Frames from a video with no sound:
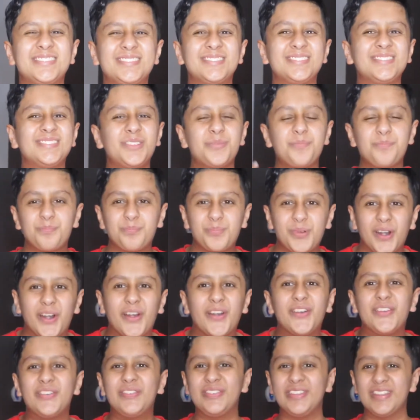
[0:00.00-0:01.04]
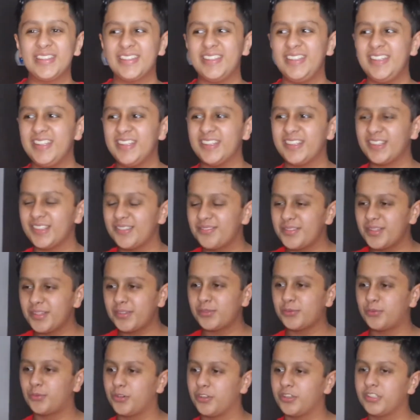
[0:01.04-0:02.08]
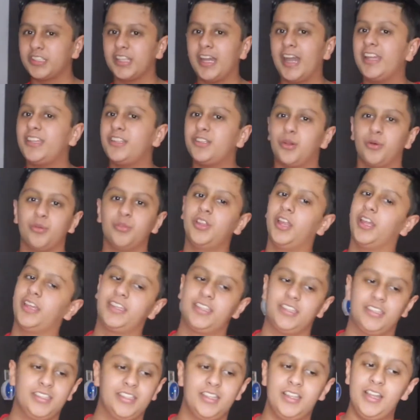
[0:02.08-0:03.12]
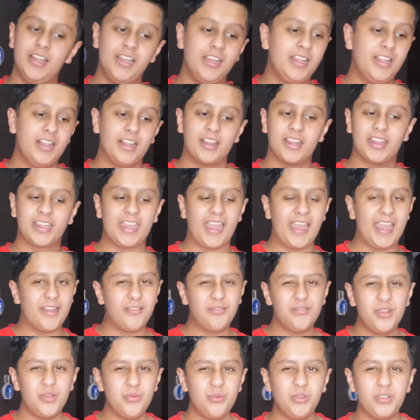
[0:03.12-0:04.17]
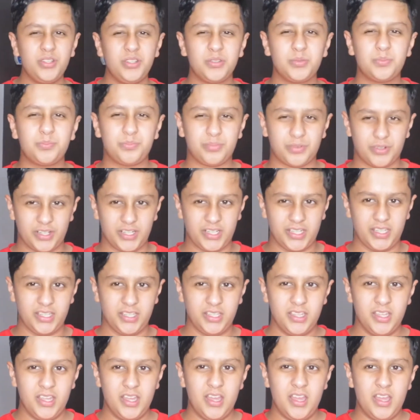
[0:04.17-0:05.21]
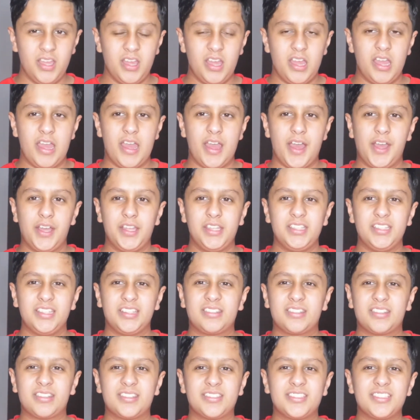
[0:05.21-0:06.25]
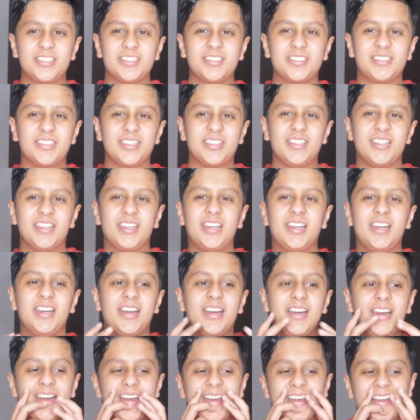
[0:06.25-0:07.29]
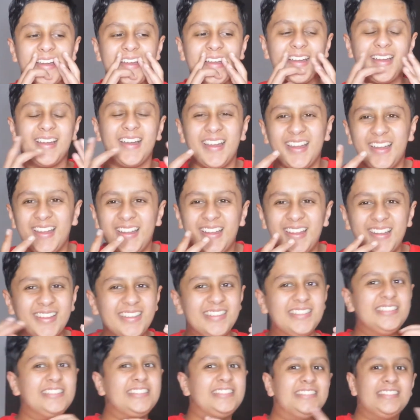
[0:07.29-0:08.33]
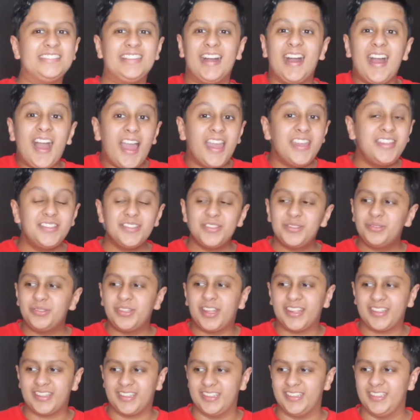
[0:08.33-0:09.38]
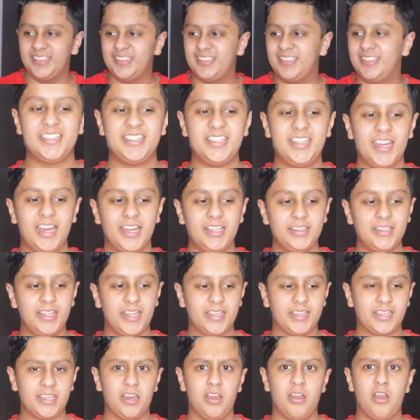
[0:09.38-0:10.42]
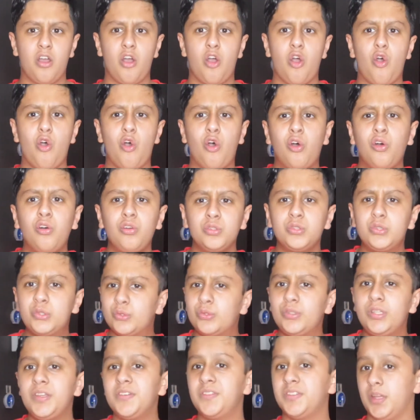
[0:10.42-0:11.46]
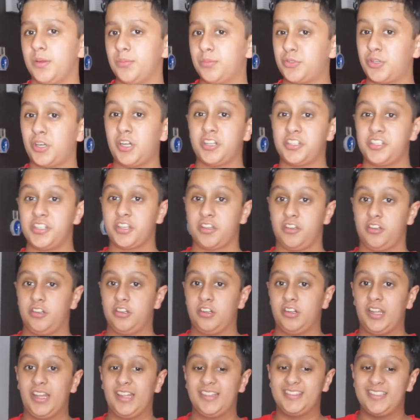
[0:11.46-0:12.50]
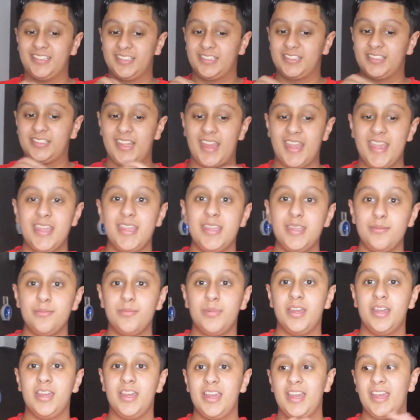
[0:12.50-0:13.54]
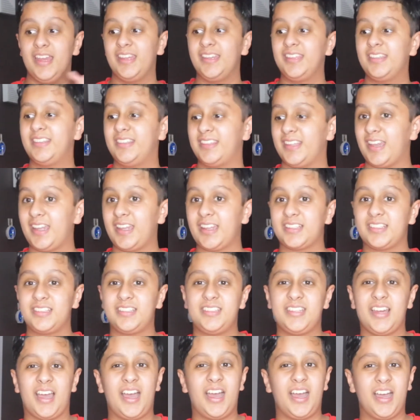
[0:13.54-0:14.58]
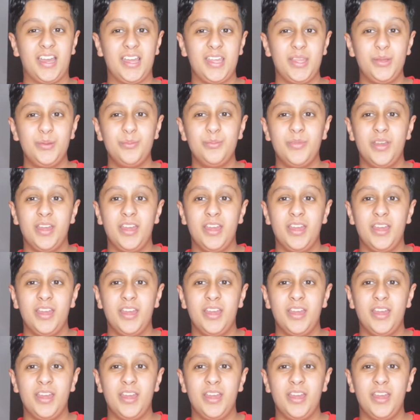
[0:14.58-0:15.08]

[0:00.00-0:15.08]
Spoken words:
the perfectness of this world, I don't like it. Like, everyone is pretty. It's just, I don't like it. She had like all three of them crushing on her at the same exact time,